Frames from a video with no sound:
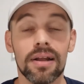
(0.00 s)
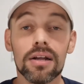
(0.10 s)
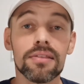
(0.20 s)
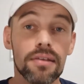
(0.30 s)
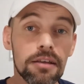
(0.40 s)
There
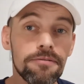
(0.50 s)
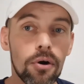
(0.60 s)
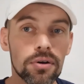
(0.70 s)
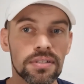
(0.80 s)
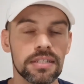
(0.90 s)
are 3
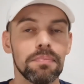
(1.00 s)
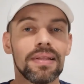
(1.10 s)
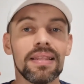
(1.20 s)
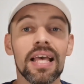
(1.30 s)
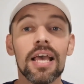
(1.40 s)
forces,
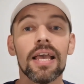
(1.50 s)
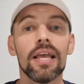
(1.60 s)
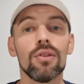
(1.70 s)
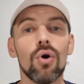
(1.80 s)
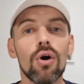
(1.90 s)
but
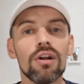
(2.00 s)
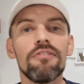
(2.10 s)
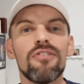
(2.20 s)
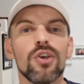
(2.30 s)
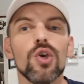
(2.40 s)
in order
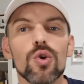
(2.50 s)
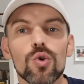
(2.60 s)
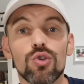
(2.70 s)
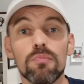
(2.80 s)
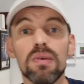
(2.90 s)
for
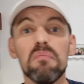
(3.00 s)
you to